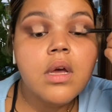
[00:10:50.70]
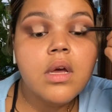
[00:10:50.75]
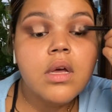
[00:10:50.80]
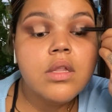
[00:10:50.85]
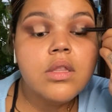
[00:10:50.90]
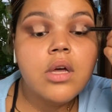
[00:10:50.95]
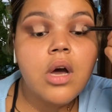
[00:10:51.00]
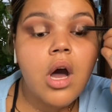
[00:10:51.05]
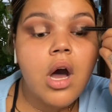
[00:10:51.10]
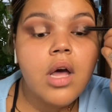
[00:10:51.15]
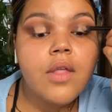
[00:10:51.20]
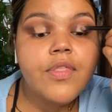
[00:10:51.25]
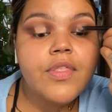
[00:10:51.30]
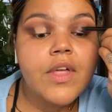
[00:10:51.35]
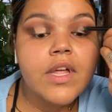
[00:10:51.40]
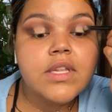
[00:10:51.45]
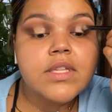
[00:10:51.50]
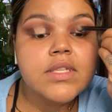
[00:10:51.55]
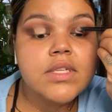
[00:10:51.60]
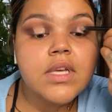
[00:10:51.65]
the
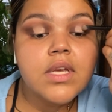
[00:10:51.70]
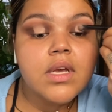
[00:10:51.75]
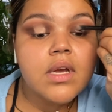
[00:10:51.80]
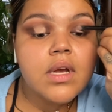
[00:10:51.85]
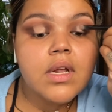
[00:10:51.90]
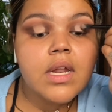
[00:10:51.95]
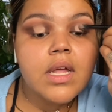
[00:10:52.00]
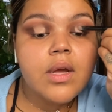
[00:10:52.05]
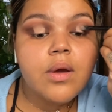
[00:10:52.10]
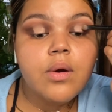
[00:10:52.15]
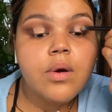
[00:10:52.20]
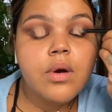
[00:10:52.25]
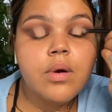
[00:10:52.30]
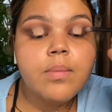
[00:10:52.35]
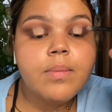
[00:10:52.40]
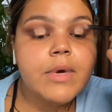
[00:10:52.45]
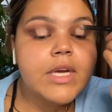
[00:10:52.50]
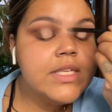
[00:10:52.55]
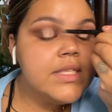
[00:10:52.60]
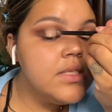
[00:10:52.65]
authentic, like,
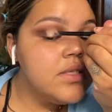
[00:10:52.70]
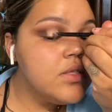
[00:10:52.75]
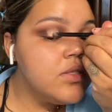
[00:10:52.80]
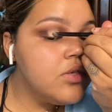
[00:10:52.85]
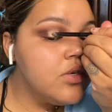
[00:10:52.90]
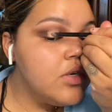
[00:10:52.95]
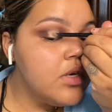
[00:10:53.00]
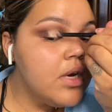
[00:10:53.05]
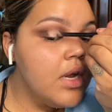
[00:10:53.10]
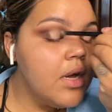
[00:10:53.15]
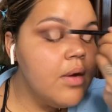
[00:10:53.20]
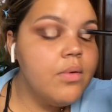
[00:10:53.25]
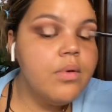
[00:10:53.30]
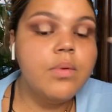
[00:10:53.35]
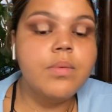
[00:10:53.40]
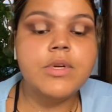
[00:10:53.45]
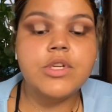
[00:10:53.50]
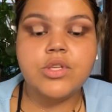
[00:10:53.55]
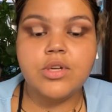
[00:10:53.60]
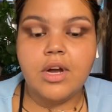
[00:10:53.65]
my sister and I, when
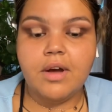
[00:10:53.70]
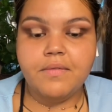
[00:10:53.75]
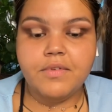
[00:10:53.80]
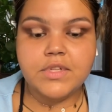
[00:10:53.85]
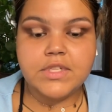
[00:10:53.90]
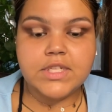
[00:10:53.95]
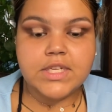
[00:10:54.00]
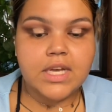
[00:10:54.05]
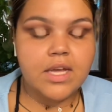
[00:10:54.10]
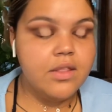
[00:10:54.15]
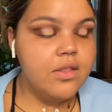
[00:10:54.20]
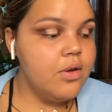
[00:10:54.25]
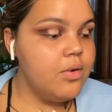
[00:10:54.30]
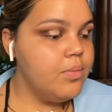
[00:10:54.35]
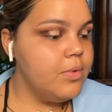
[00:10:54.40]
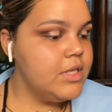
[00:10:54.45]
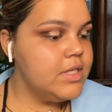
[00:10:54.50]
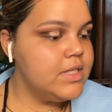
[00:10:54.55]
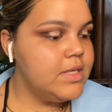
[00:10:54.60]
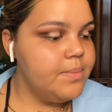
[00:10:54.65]
we travel together,
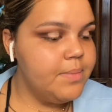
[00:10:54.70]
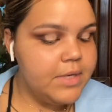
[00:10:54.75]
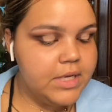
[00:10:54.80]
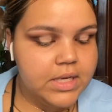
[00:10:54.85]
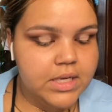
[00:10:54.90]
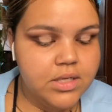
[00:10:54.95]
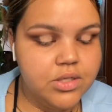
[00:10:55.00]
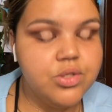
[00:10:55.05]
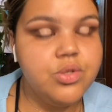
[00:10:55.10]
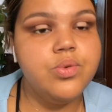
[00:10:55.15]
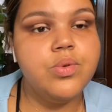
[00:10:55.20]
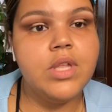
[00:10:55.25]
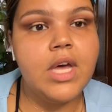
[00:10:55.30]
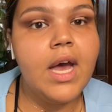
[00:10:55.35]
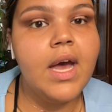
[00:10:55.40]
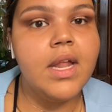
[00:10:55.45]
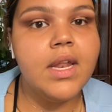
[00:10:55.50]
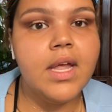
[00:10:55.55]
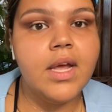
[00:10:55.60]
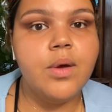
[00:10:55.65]
we typically do
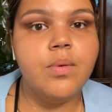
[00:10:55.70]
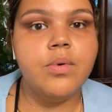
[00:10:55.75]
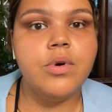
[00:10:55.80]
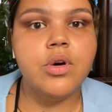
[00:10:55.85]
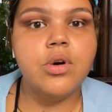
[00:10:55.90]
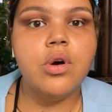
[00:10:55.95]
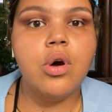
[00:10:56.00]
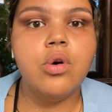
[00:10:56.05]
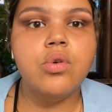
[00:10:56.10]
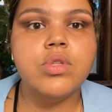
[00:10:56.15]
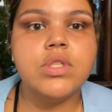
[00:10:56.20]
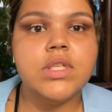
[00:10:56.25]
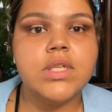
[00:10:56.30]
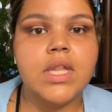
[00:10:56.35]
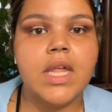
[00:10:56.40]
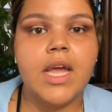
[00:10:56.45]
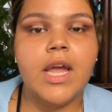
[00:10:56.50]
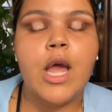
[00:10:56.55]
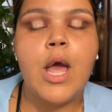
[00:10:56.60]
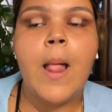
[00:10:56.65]
that. Like, we'll go to,
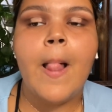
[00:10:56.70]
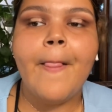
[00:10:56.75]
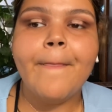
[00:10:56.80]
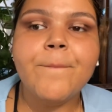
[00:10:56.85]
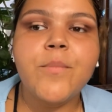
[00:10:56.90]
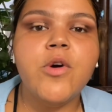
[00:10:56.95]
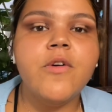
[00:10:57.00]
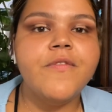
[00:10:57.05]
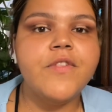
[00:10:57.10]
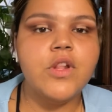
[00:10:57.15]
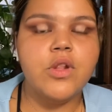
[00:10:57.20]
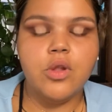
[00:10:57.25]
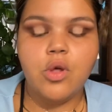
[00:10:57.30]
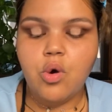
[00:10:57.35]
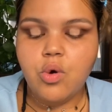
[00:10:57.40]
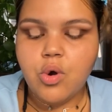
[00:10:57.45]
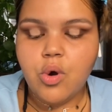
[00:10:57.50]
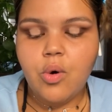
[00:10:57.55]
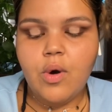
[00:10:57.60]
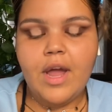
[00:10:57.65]
like, more of the
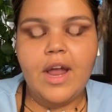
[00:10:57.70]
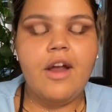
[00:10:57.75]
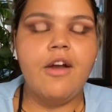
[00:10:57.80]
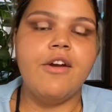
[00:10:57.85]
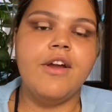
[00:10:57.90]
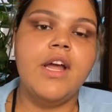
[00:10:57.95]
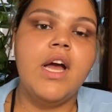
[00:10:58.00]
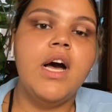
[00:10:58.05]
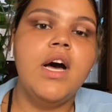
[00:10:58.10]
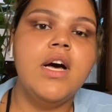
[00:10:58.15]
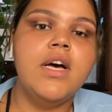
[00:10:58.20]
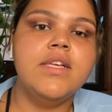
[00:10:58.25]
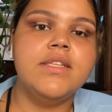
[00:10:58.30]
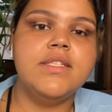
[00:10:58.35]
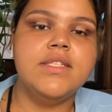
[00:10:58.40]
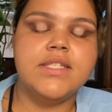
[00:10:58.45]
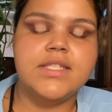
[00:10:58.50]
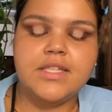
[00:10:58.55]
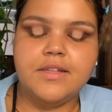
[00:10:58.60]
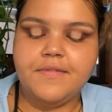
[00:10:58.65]
local areas
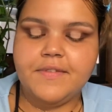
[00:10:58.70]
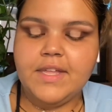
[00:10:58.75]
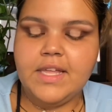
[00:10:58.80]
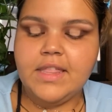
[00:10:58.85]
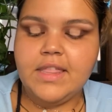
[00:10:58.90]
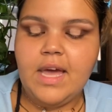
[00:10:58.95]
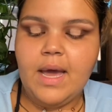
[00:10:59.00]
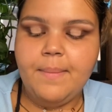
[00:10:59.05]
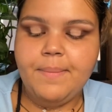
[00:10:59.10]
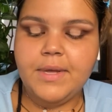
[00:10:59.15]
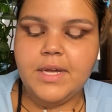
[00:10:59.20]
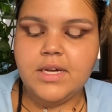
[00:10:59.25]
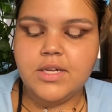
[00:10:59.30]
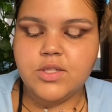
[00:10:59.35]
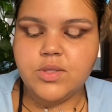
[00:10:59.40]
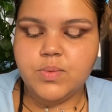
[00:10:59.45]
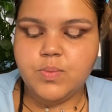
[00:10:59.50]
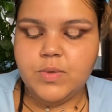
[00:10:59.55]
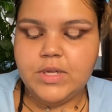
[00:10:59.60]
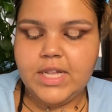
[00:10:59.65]
and stuff like that,
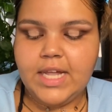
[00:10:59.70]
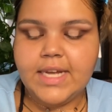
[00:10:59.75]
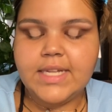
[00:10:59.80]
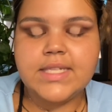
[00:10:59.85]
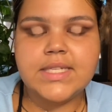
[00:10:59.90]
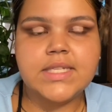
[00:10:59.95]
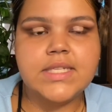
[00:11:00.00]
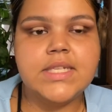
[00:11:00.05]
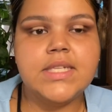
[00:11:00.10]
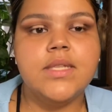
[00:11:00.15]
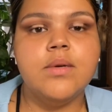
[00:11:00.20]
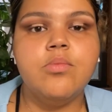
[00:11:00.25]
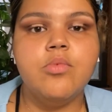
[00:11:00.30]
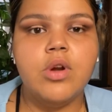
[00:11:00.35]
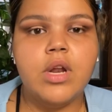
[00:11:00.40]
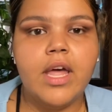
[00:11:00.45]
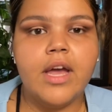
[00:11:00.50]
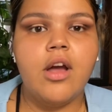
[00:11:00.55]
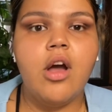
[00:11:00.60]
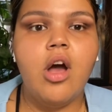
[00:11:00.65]
because we like to see the more, like,